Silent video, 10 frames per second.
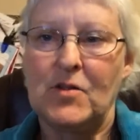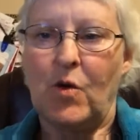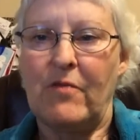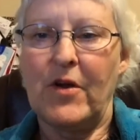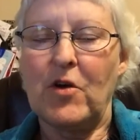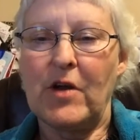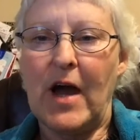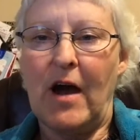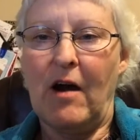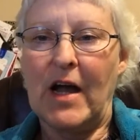So I figured
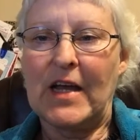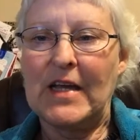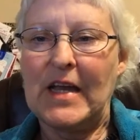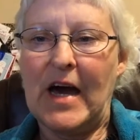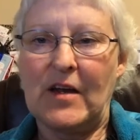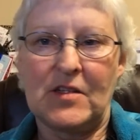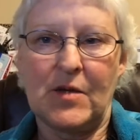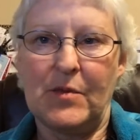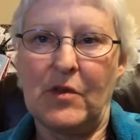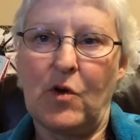out I could get out of
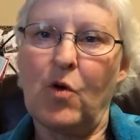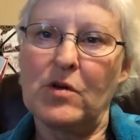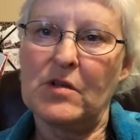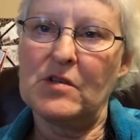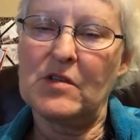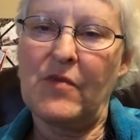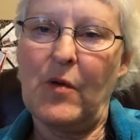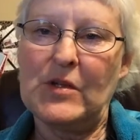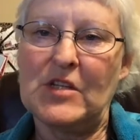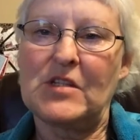some of the courses if
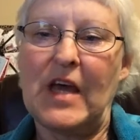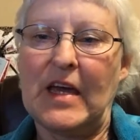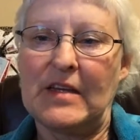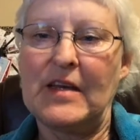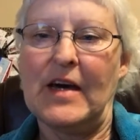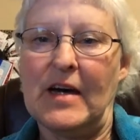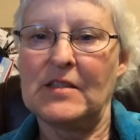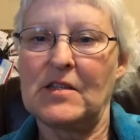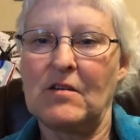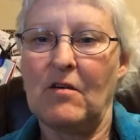I would just take a
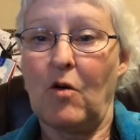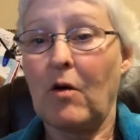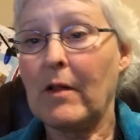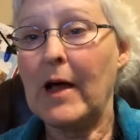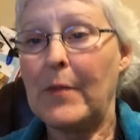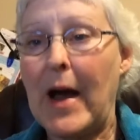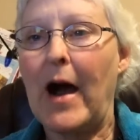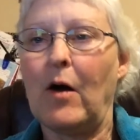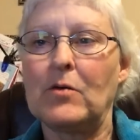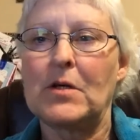test or CLEP
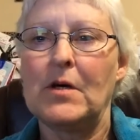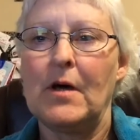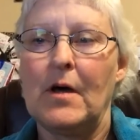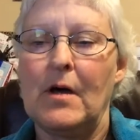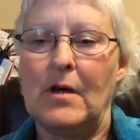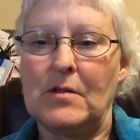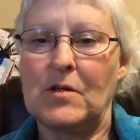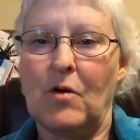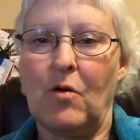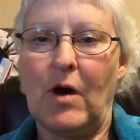out. And
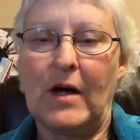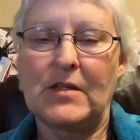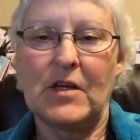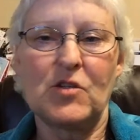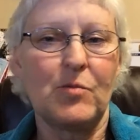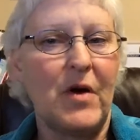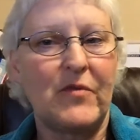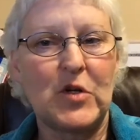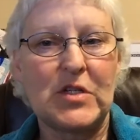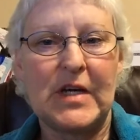so I scheduled my
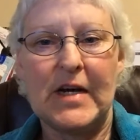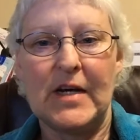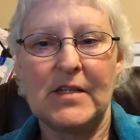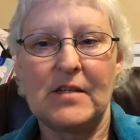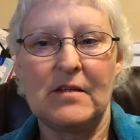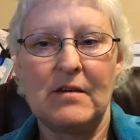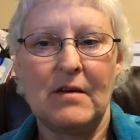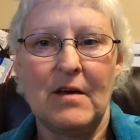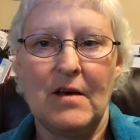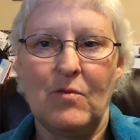first test,
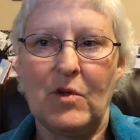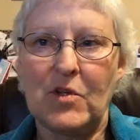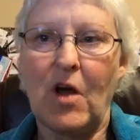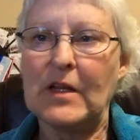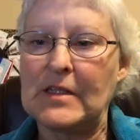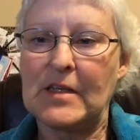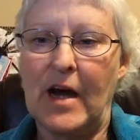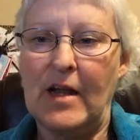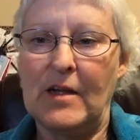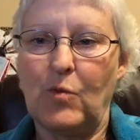was all
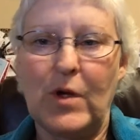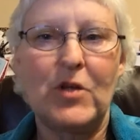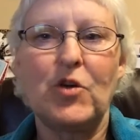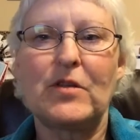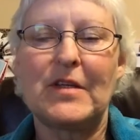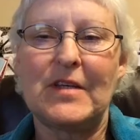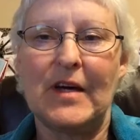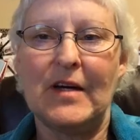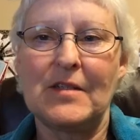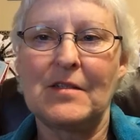excited, went and took the
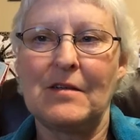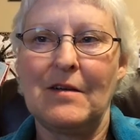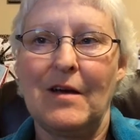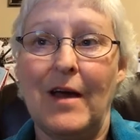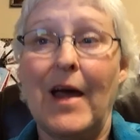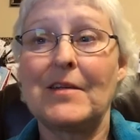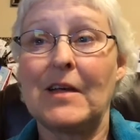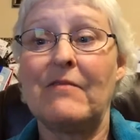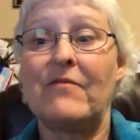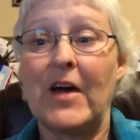test, and
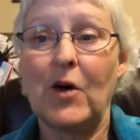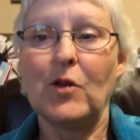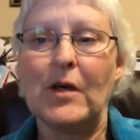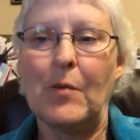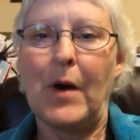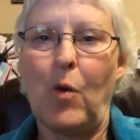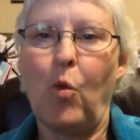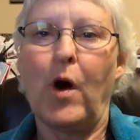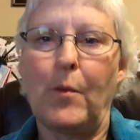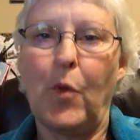actually failed it by
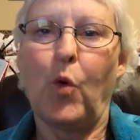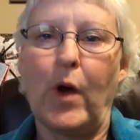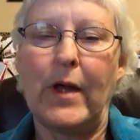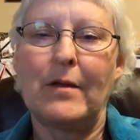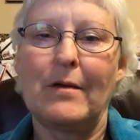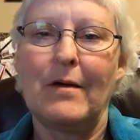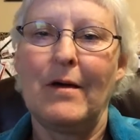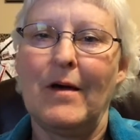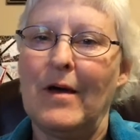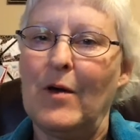1 point.
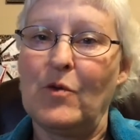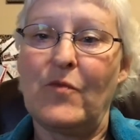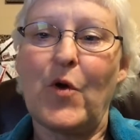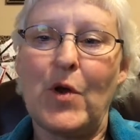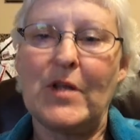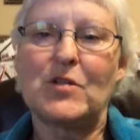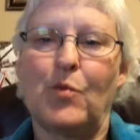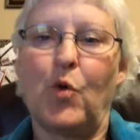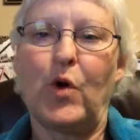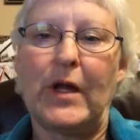It was very
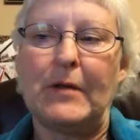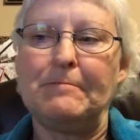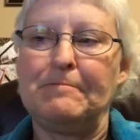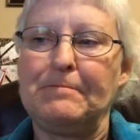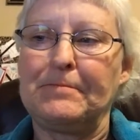disappointing.